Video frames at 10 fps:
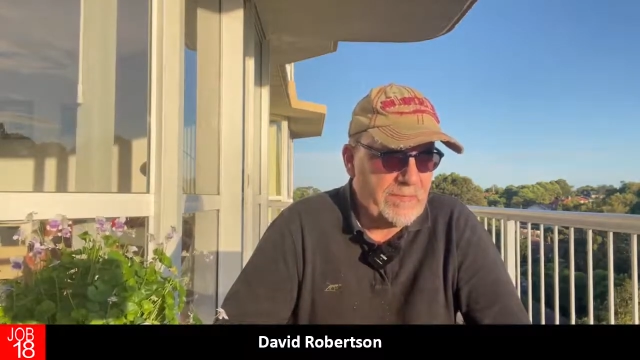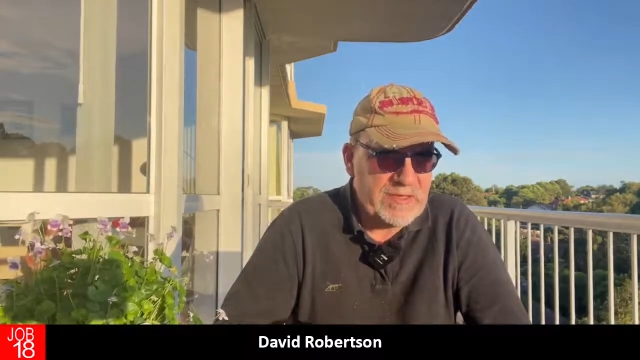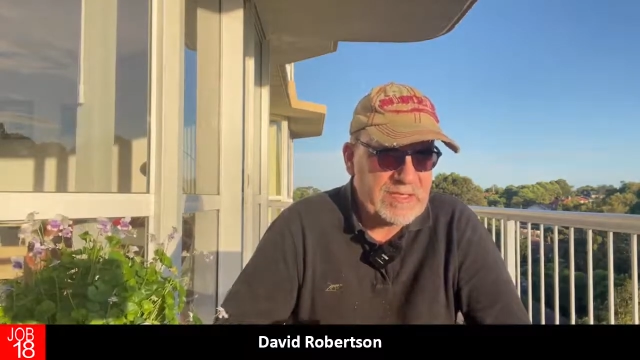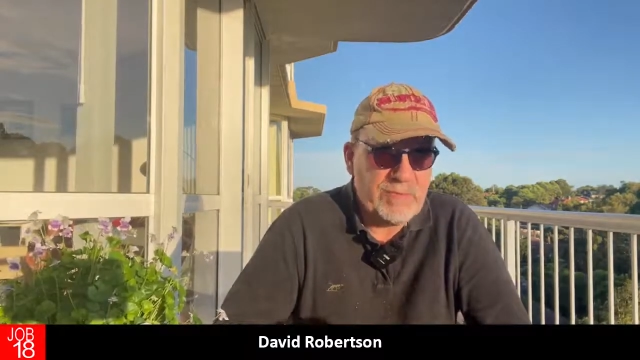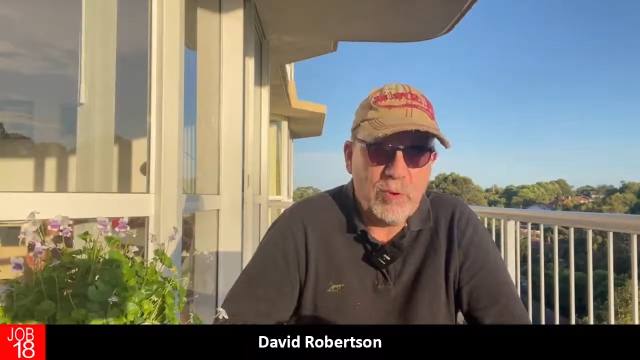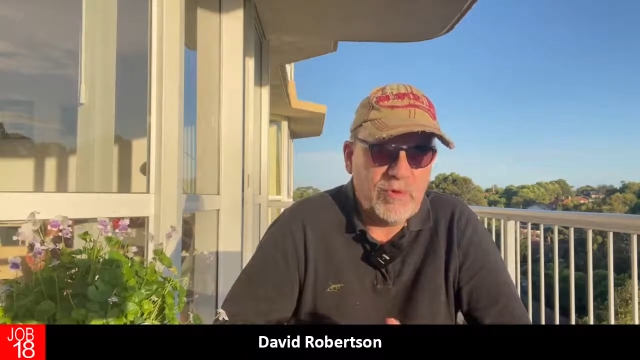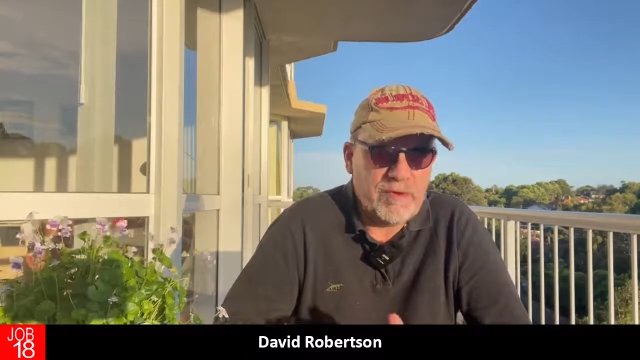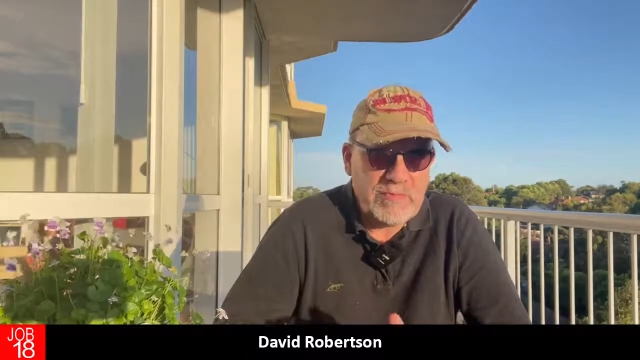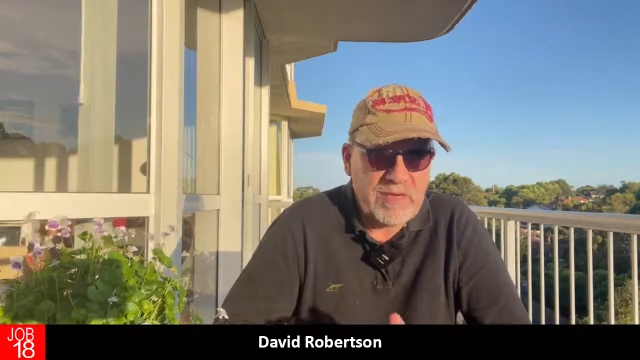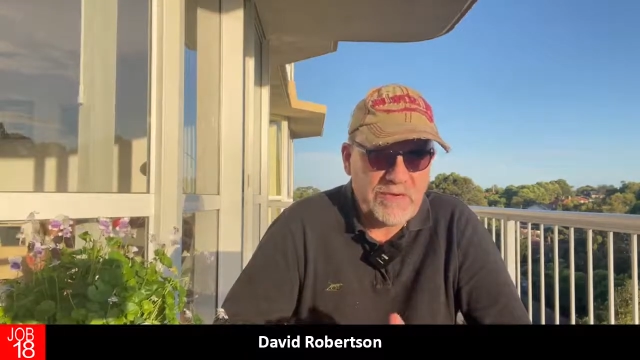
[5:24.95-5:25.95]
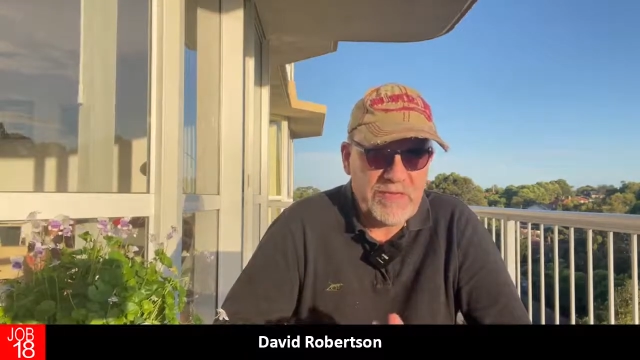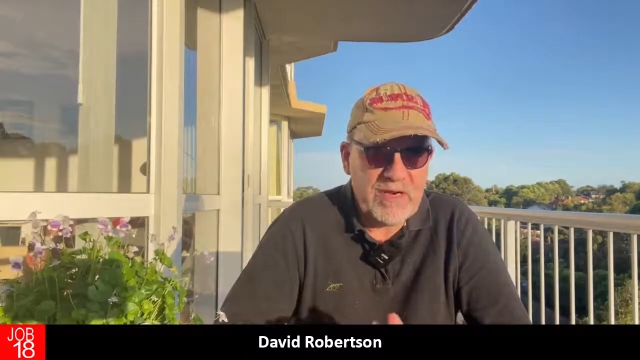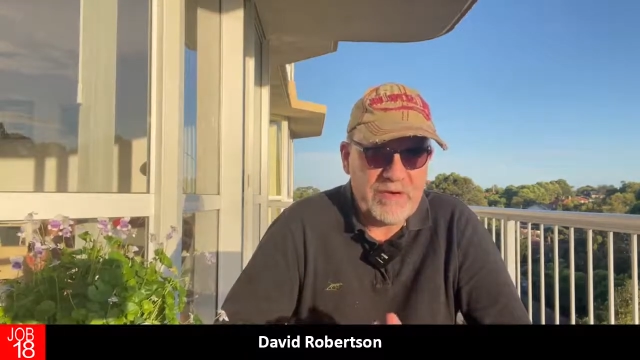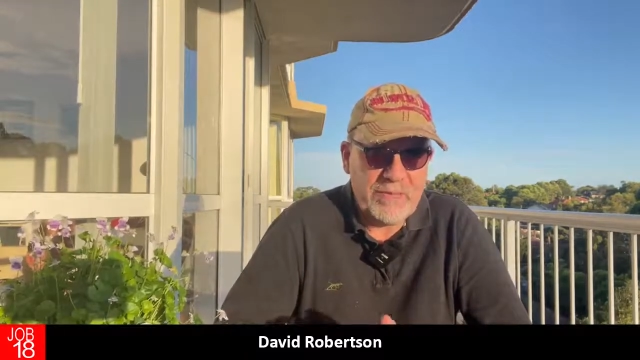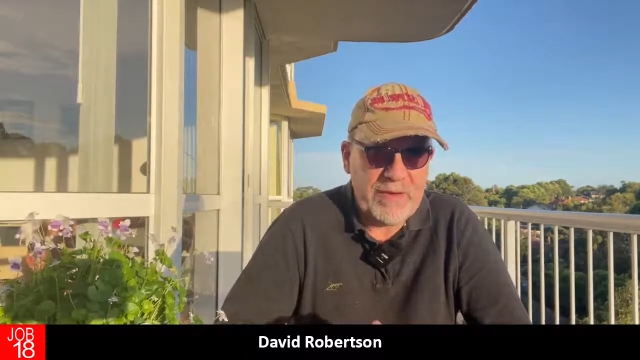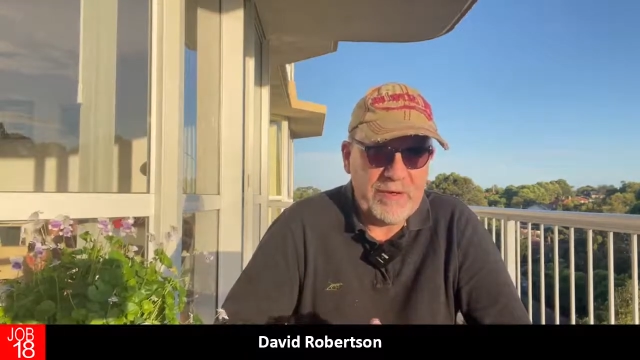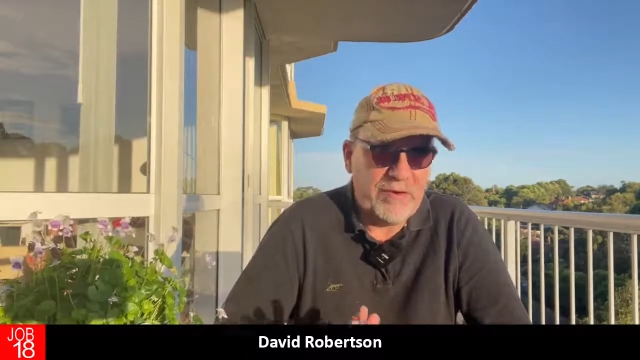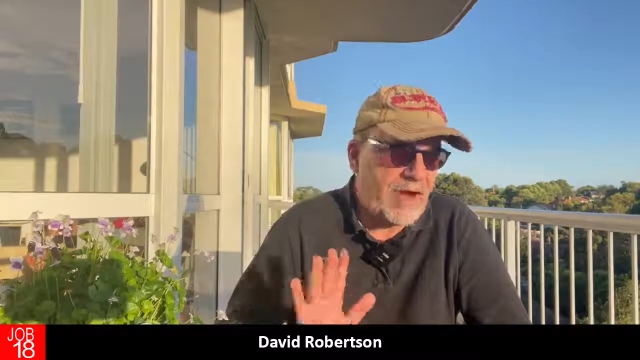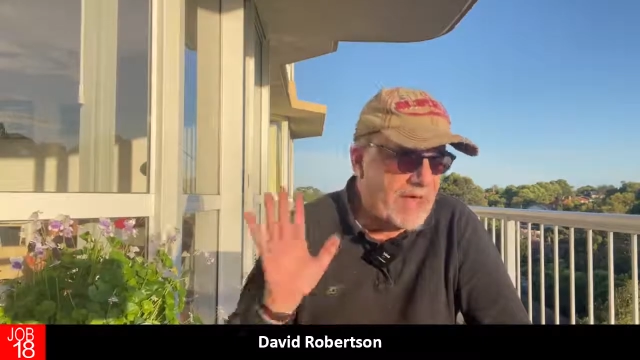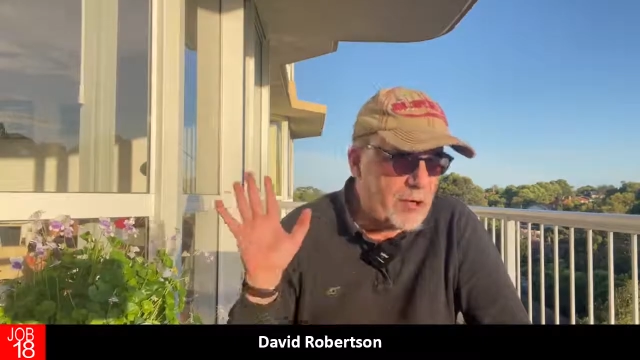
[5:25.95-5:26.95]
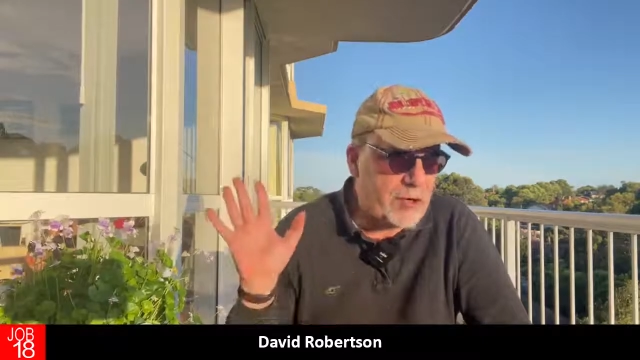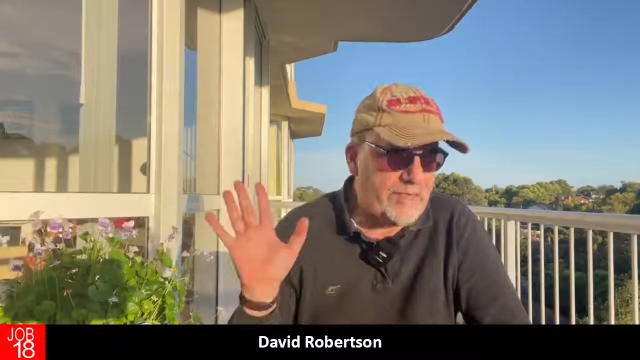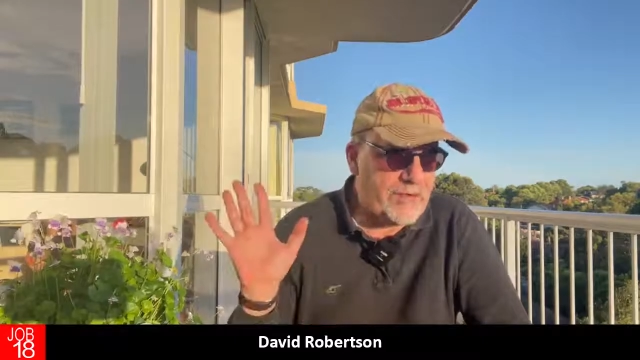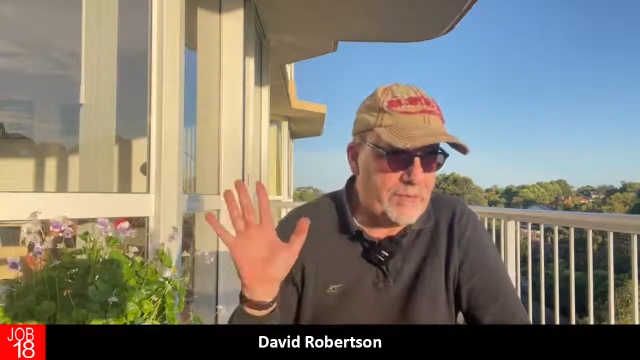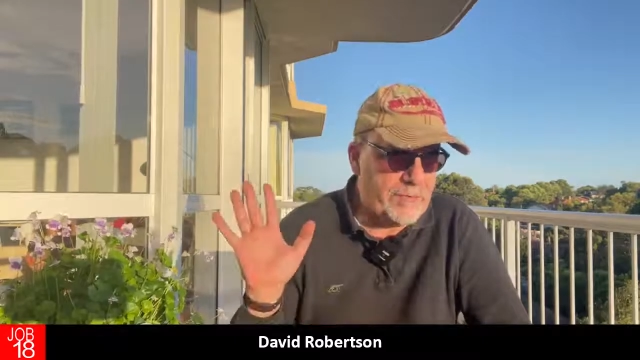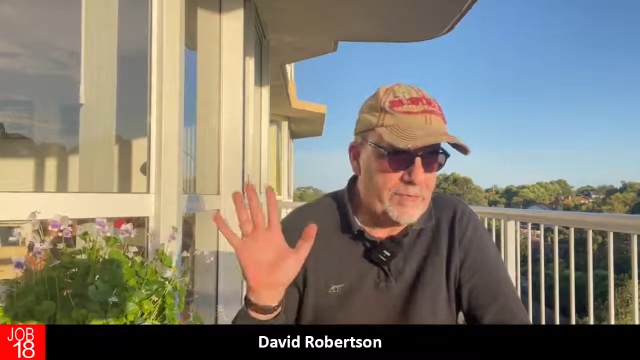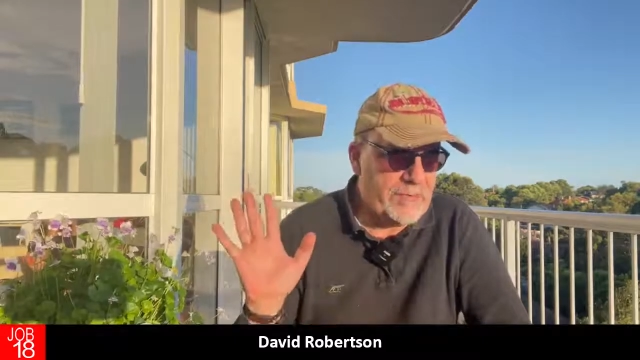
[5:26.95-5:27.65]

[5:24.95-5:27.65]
This is more than mere theory about God. I'd heard of you.